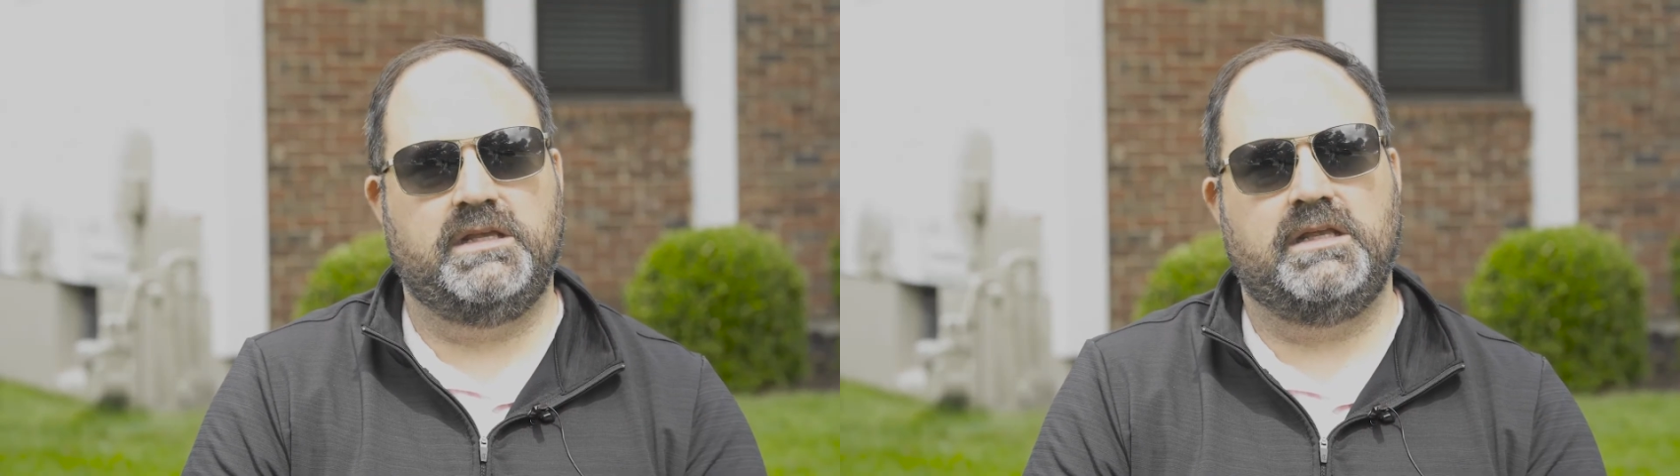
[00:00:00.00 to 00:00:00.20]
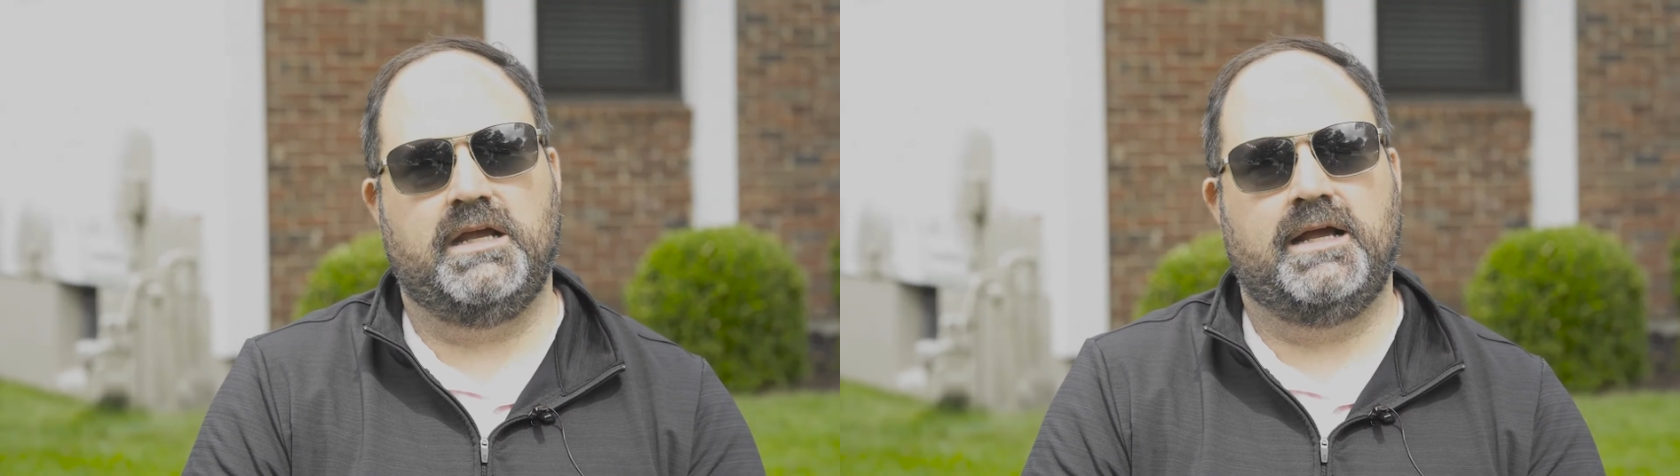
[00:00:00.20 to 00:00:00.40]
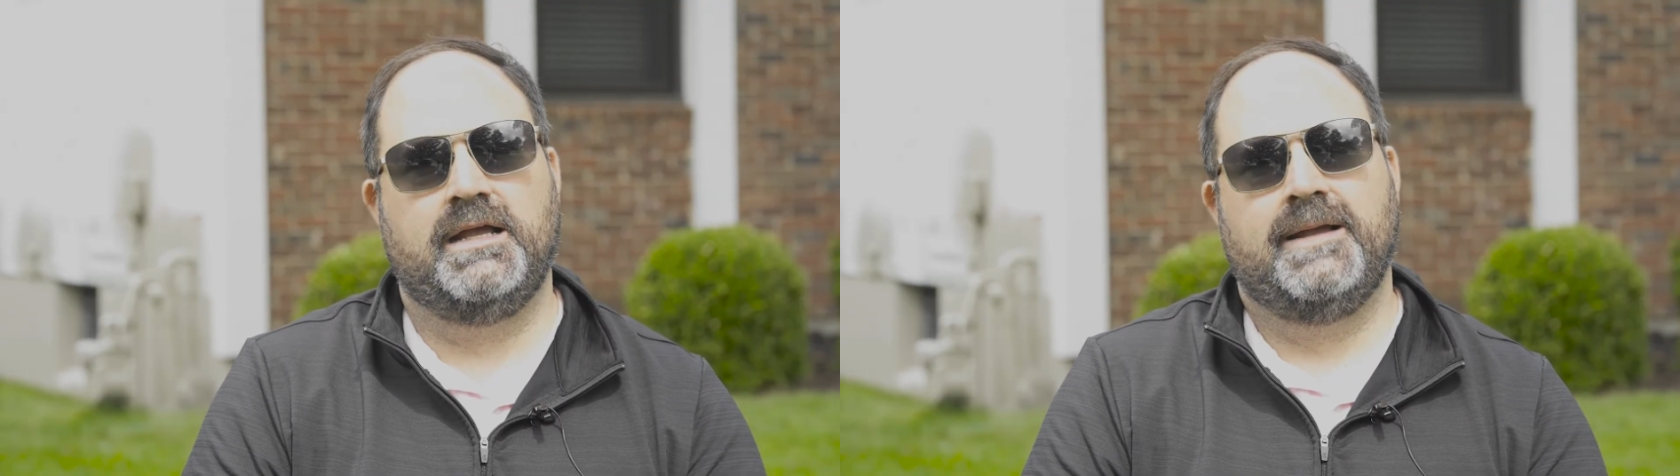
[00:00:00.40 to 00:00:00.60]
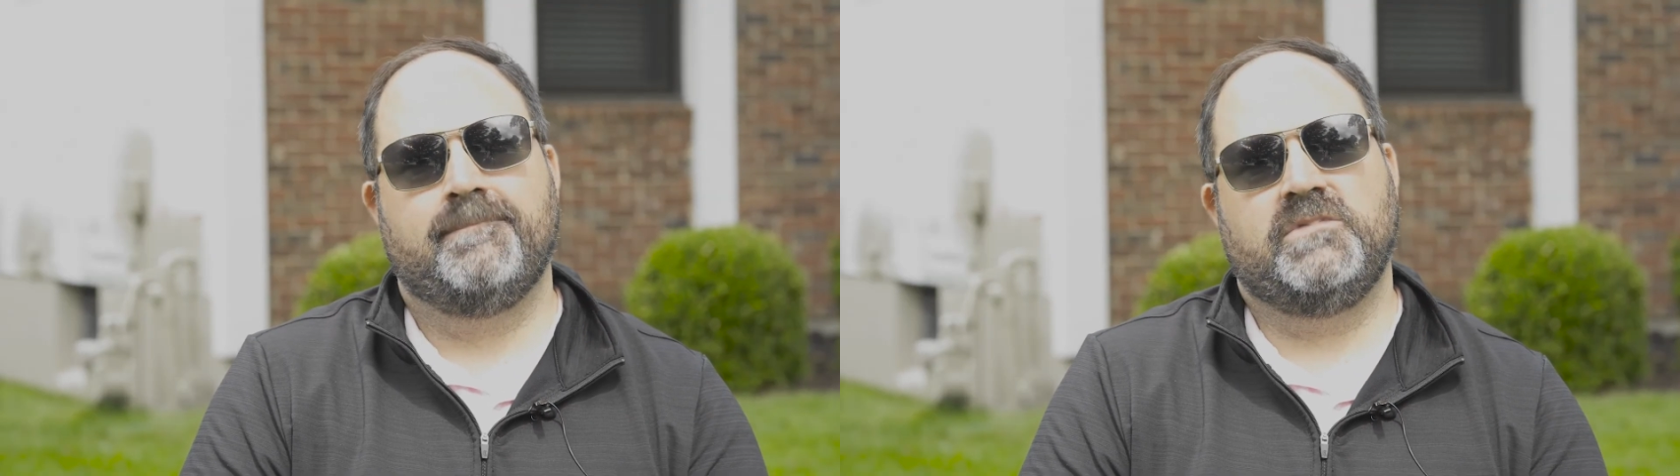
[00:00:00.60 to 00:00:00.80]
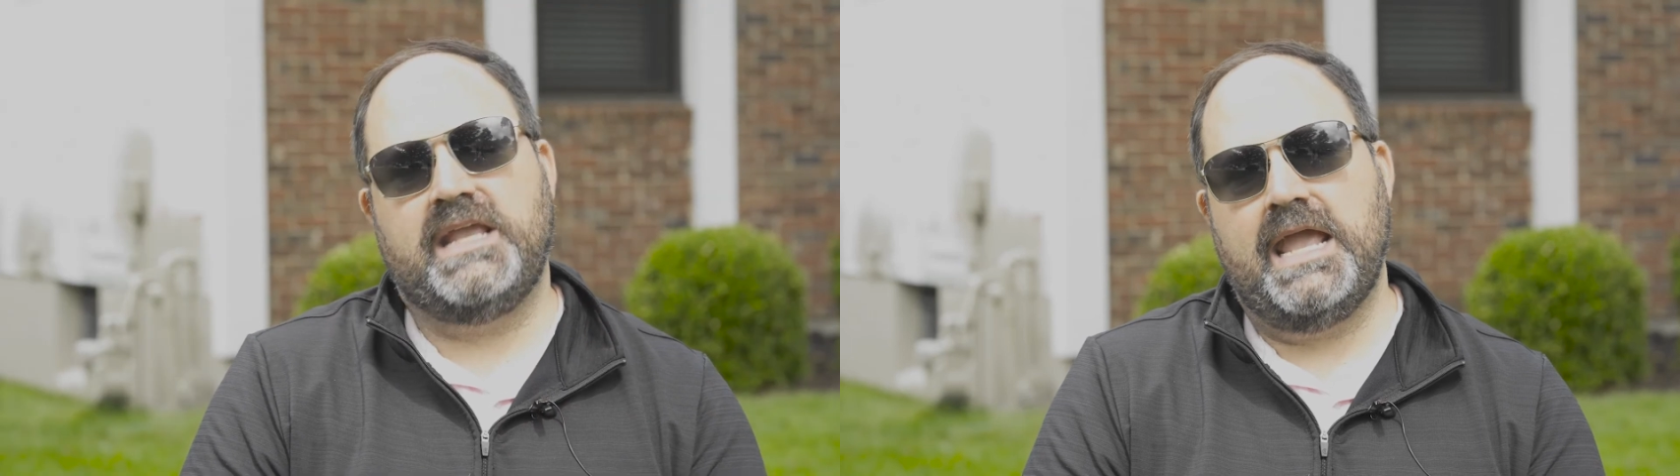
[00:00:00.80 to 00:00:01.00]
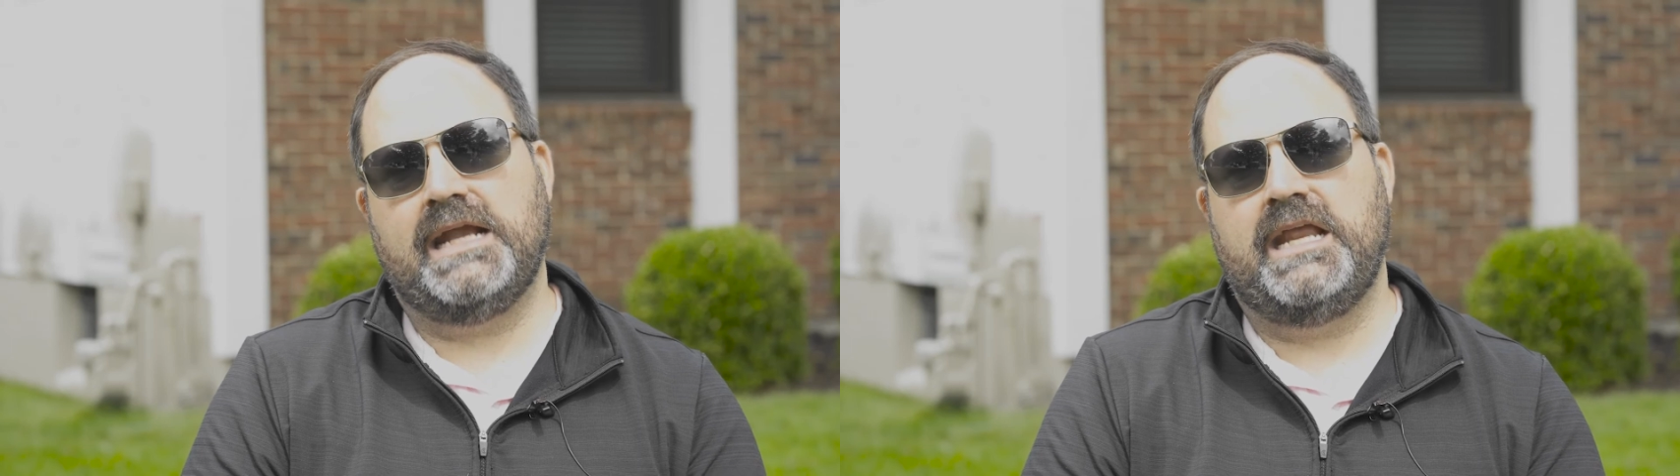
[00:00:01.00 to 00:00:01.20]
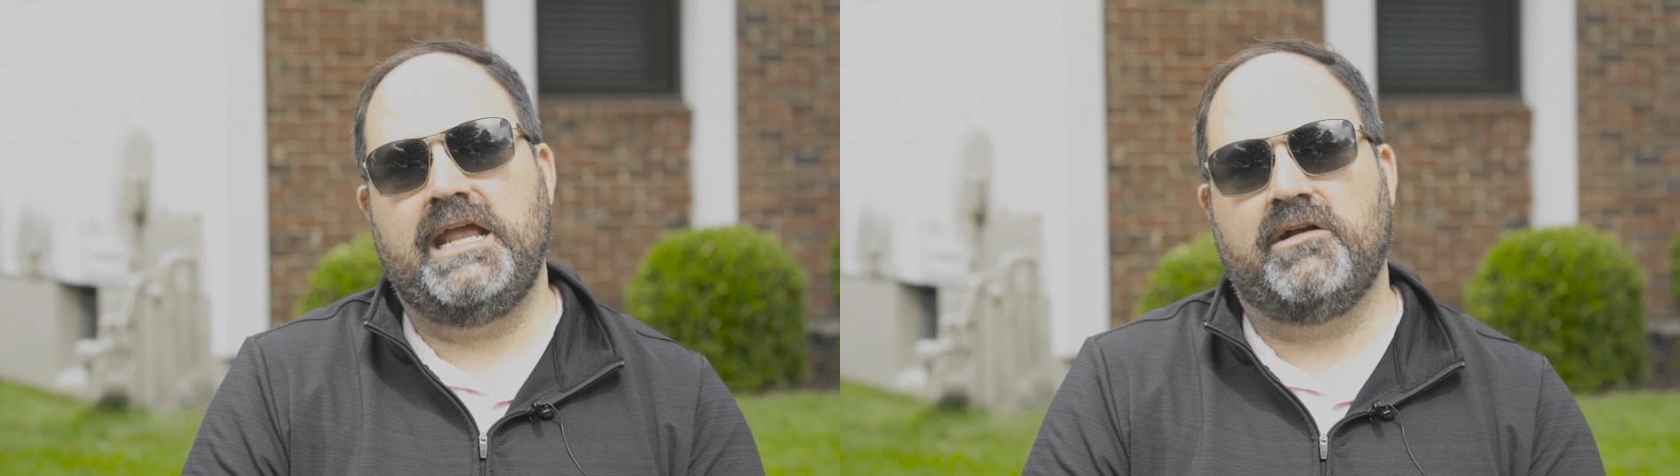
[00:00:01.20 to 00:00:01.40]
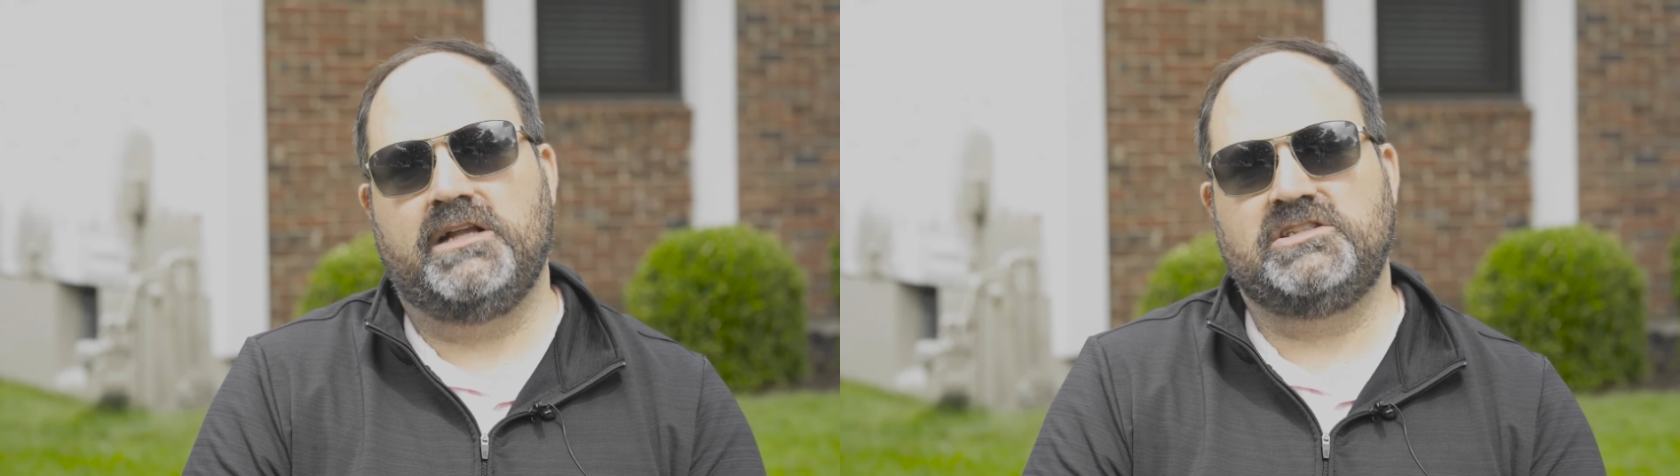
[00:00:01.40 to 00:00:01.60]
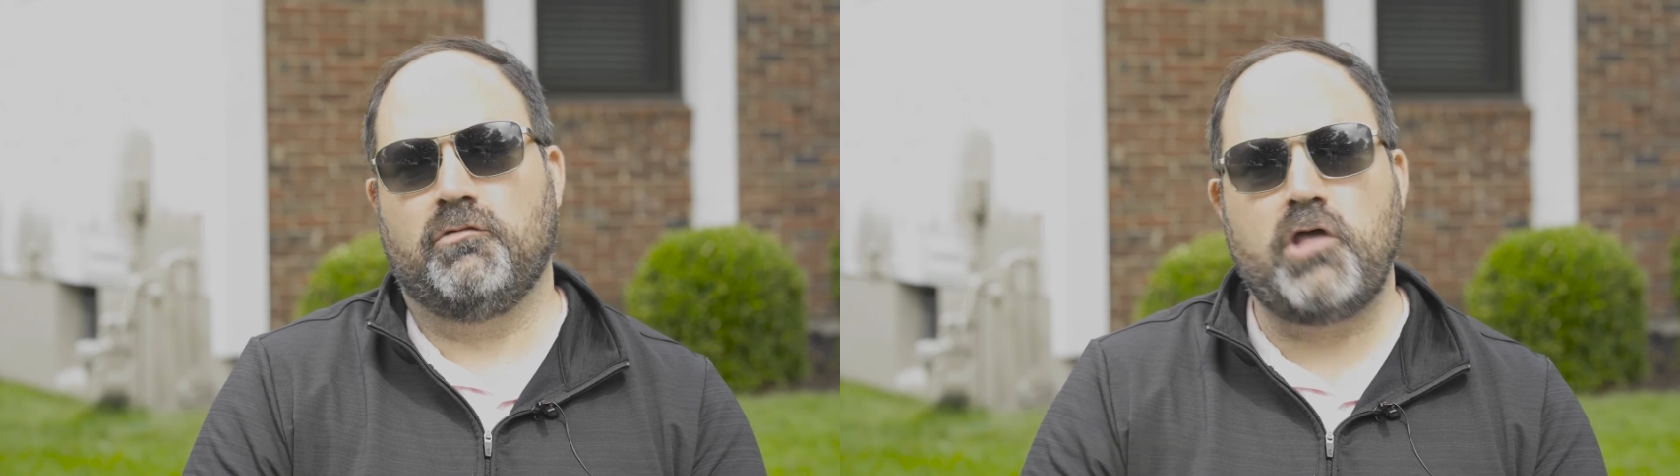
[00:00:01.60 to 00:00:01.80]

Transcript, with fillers: Yeah, you can't get angry and say,